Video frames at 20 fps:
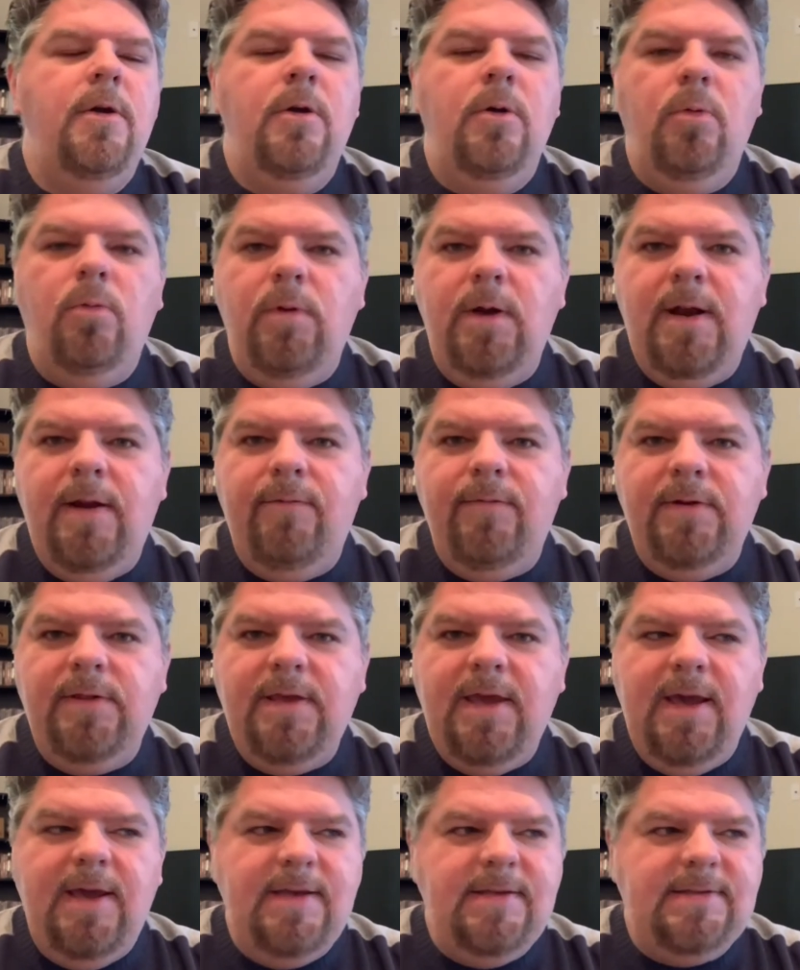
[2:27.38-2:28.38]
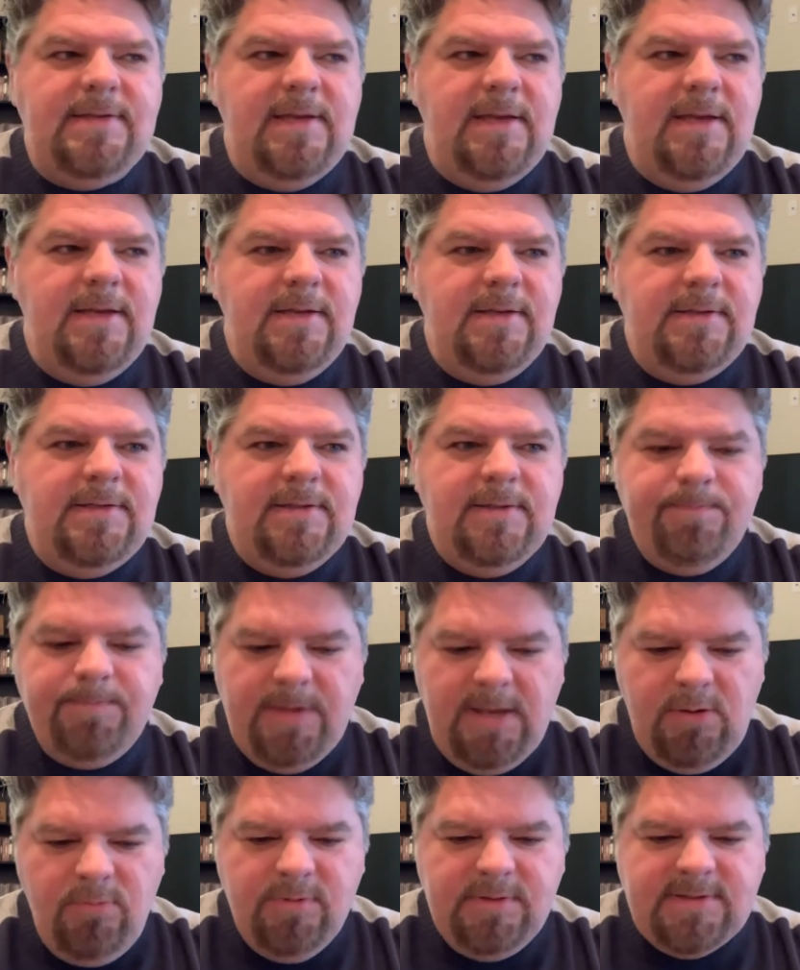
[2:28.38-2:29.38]
Whatever the case is,
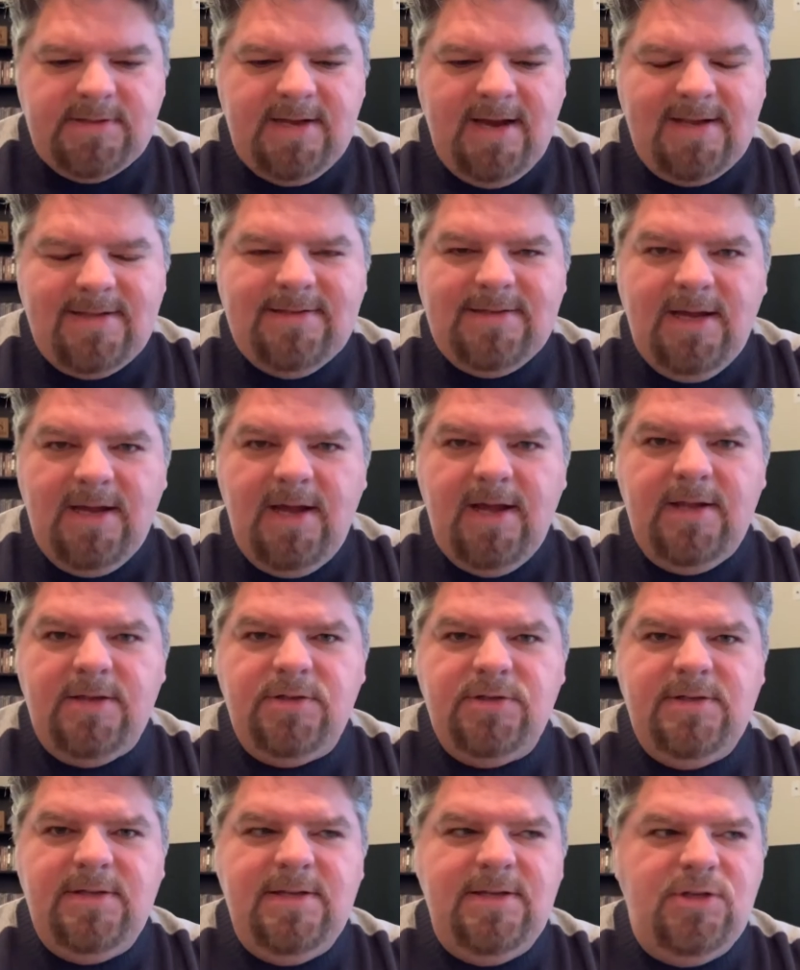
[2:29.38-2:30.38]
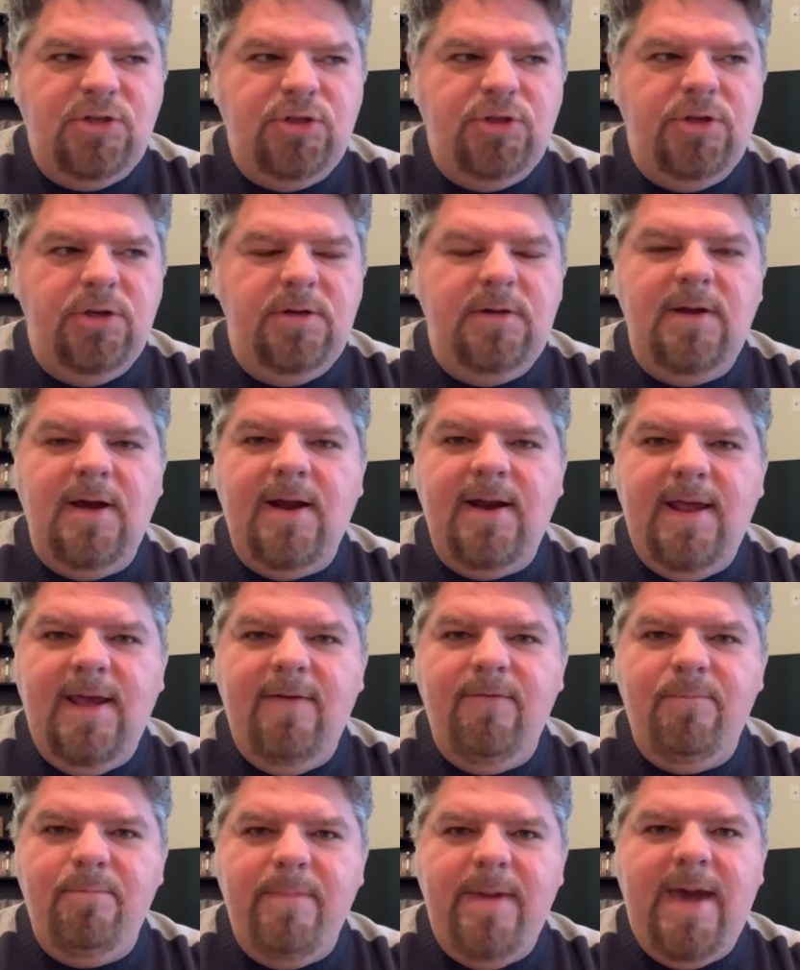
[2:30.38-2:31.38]
he was not touched. It should not
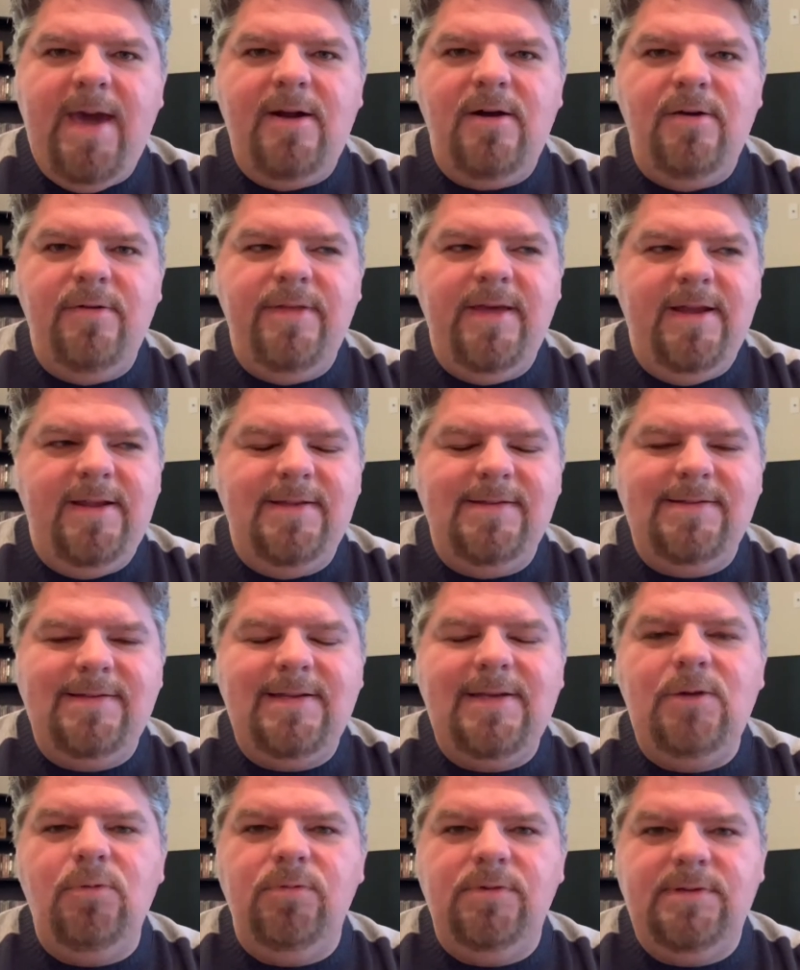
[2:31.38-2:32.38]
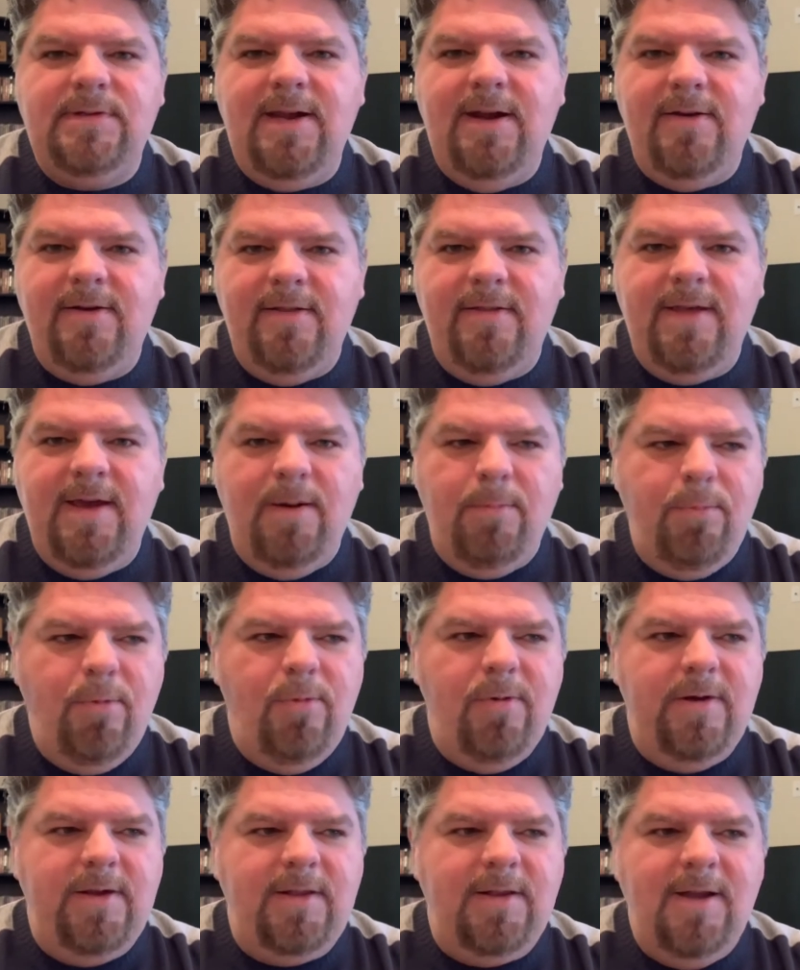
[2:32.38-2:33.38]
have mattered that his knee was down at that
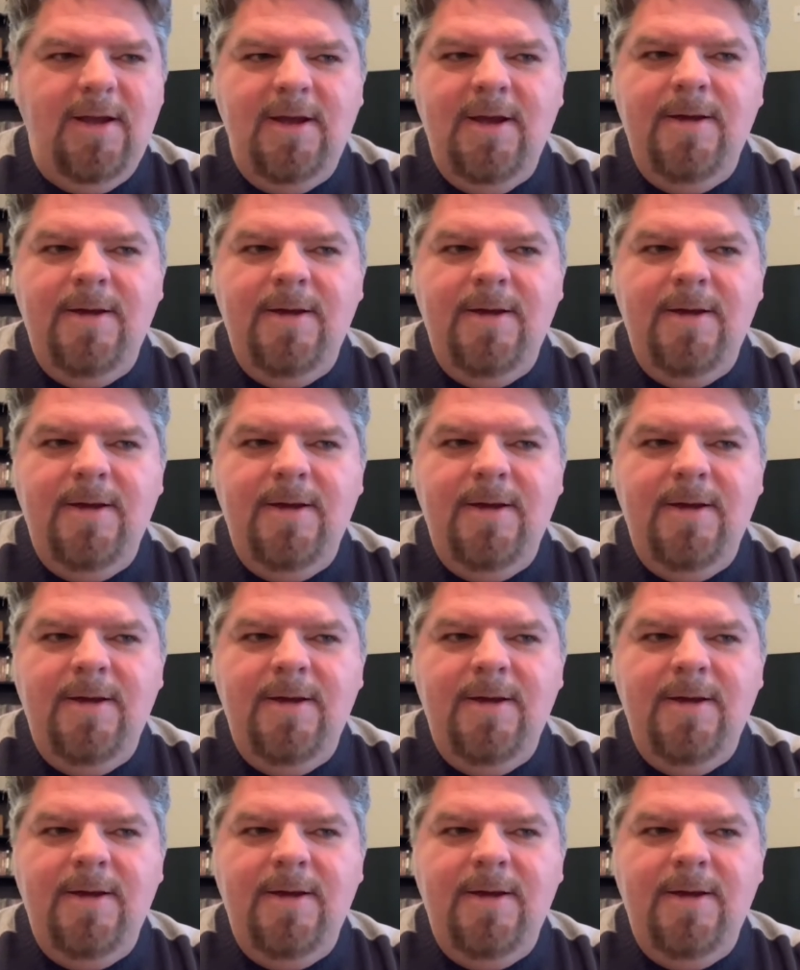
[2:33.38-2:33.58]
point.